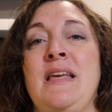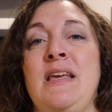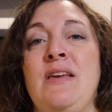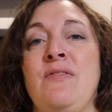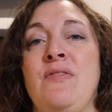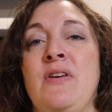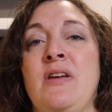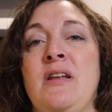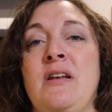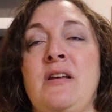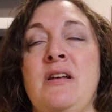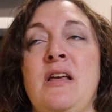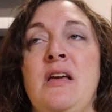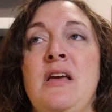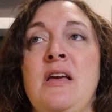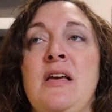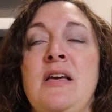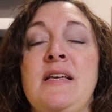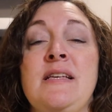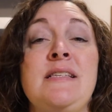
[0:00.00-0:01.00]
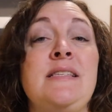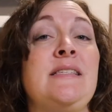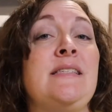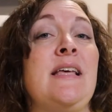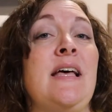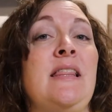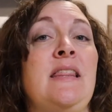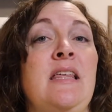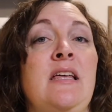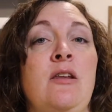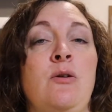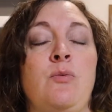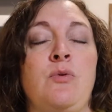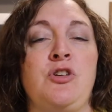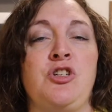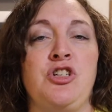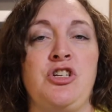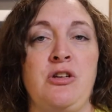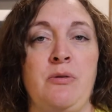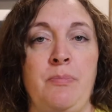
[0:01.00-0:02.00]
even said that it
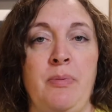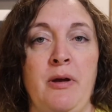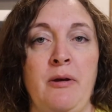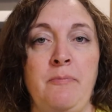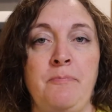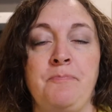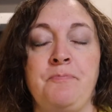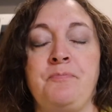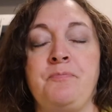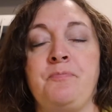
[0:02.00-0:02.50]
was shipping.